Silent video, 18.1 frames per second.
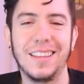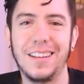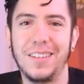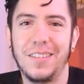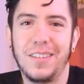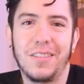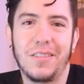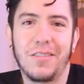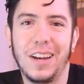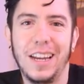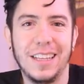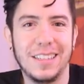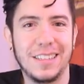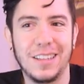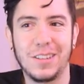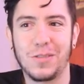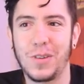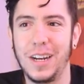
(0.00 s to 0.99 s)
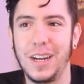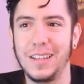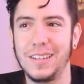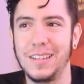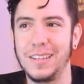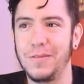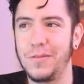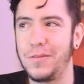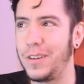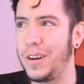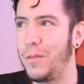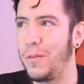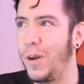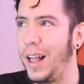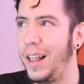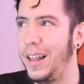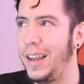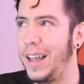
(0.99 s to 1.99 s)
The release is ready for a
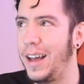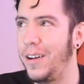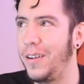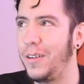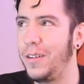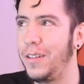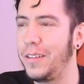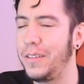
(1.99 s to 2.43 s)
while now.